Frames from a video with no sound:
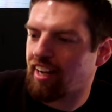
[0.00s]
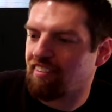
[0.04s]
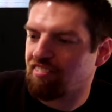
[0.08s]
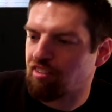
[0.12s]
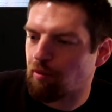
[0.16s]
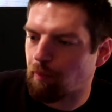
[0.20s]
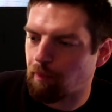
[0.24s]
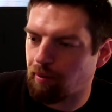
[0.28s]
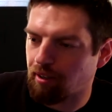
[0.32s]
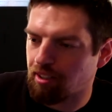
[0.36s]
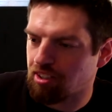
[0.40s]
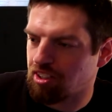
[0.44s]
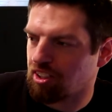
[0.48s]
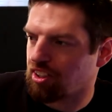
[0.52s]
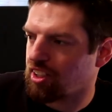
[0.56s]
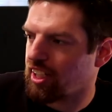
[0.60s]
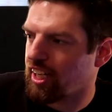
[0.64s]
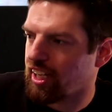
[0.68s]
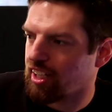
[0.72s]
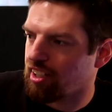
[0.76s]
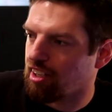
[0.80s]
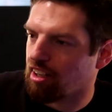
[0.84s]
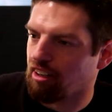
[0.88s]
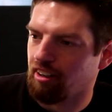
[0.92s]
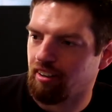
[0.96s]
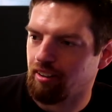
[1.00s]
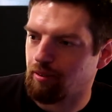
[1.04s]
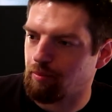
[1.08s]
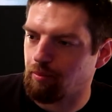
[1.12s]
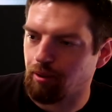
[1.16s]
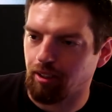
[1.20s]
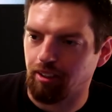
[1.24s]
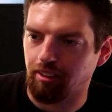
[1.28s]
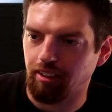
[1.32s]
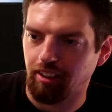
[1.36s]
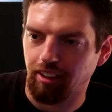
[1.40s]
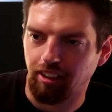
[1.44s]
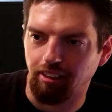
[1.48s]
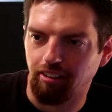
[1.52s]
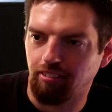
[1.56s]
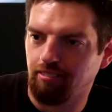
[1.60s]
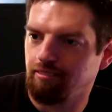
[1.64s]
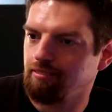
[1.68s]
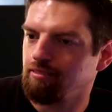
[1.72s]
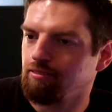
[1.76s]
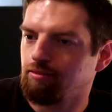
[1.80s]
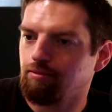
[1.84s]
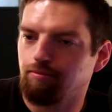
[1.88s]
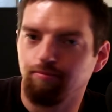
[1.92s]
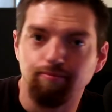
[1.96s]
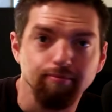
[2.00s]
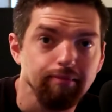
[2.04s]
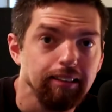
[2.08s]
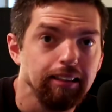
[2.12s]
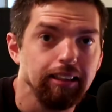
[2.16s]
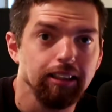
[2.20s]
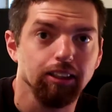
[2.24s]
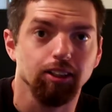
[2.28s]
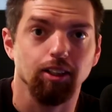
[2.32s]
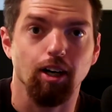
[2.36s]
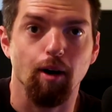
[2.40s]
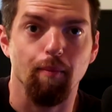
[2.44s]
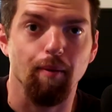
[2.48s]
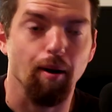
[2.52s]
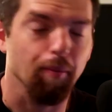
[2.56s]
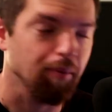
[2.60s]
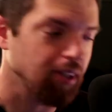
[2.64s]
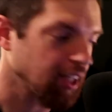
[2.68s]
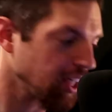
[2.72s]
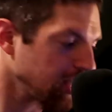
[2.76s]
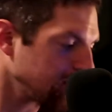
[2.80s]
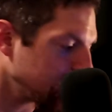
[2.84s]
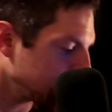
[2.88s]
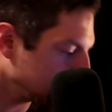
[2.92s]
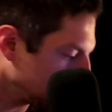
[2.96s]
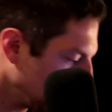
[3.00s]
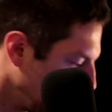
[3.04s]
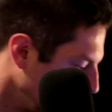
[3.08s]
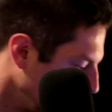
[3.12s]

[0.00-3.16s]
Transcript: have to punch it that hard, but you know, sorry, Mom and Dad.